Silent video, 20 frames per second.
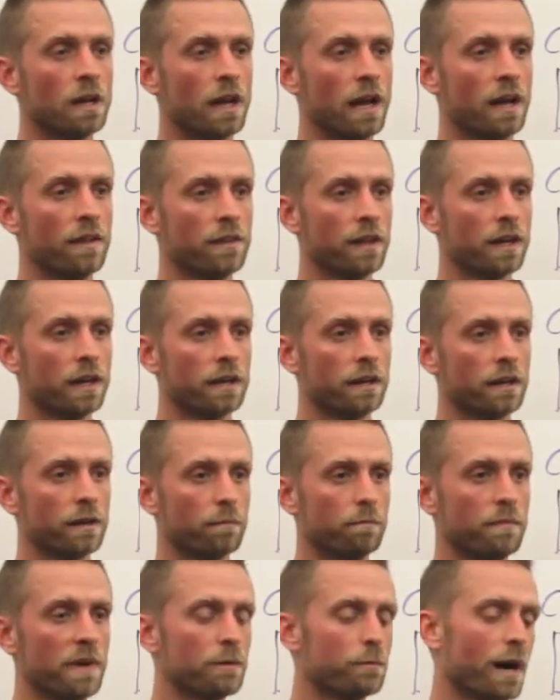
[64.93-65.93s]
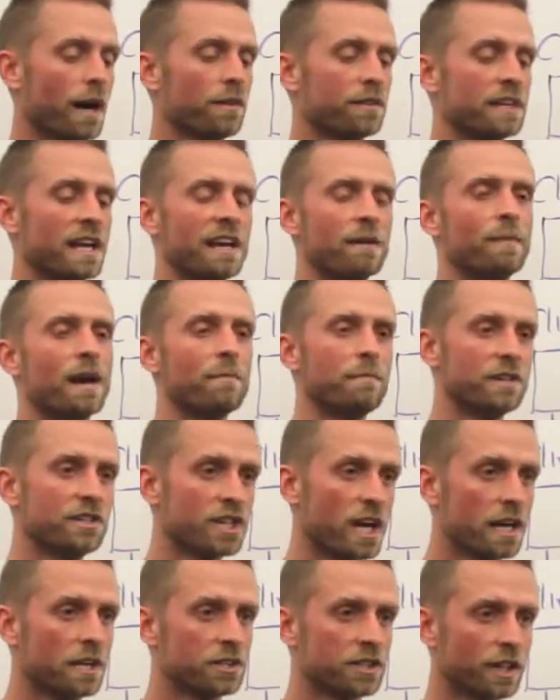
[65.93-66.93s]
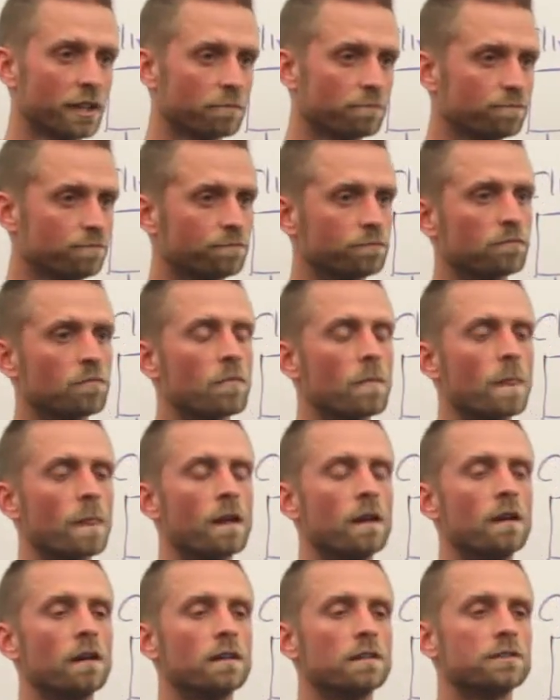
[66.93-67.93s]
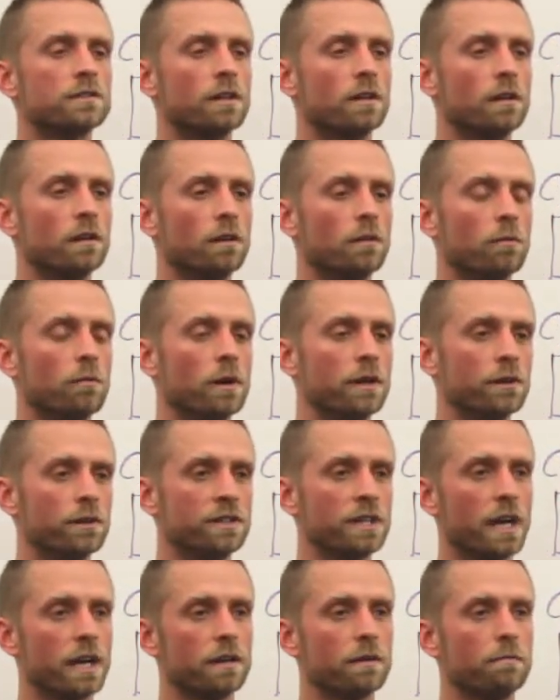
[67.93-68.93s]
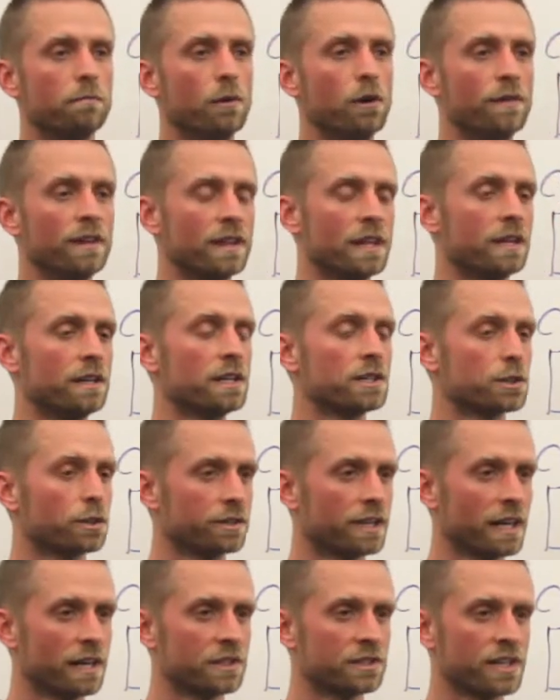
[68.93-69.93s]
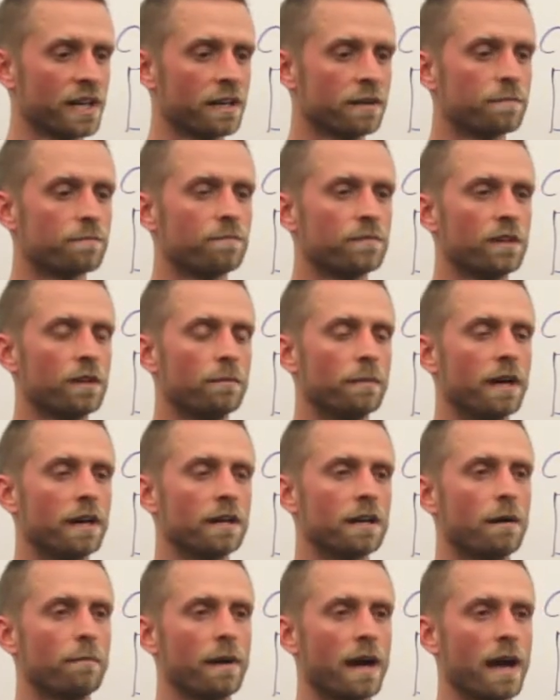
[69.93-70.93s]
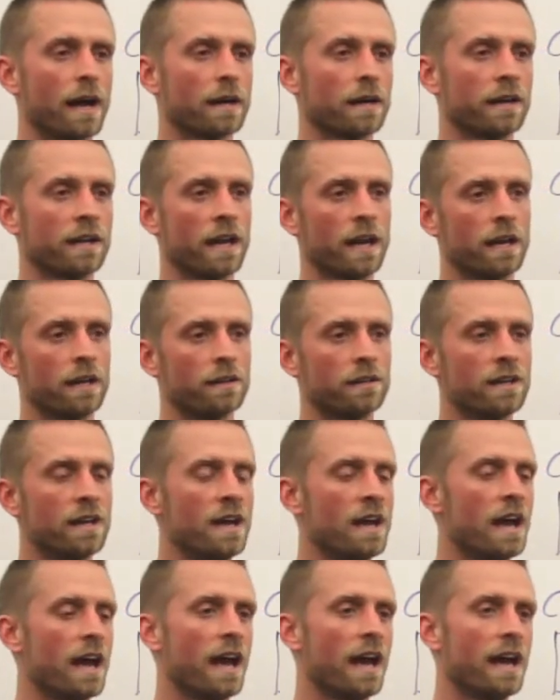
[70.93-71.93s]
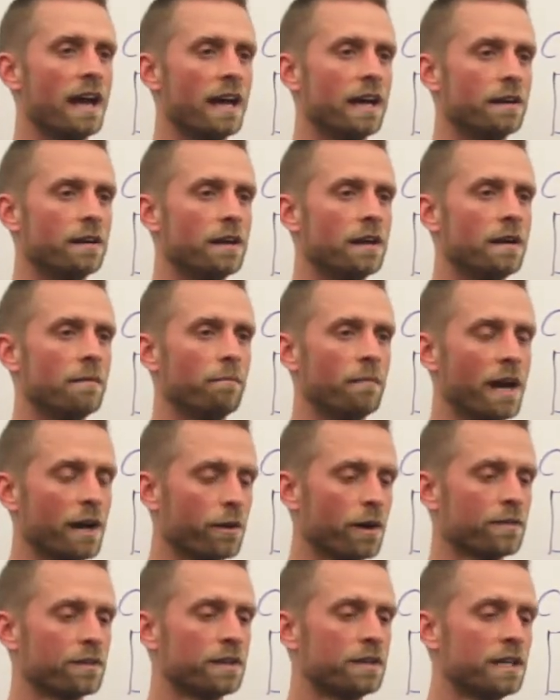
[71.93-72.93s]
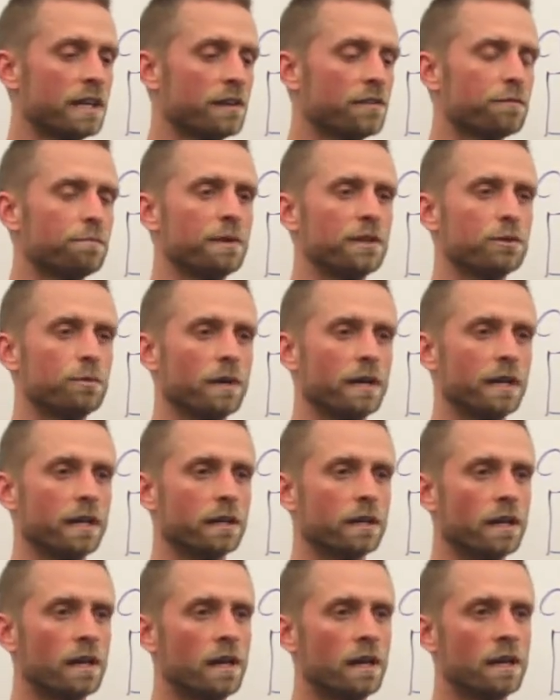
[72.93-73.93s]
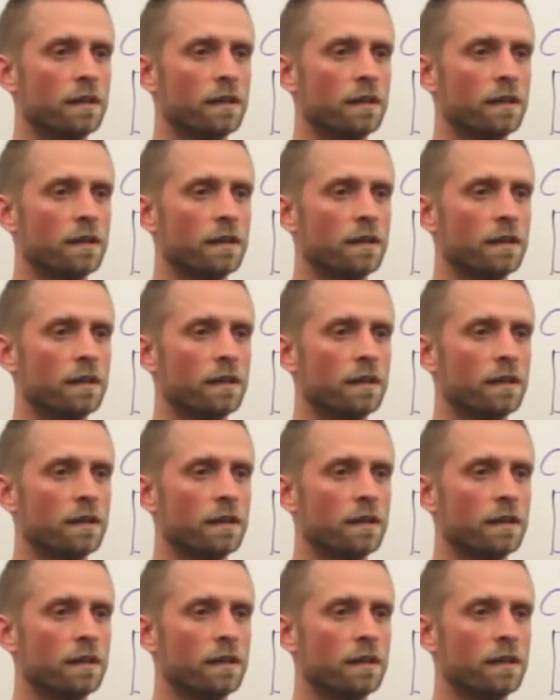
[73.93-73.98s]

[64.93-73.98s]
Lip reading: and then meanwhile the data might be changing. So when you're done moving the initial data set, you might come back again and migrate the diff between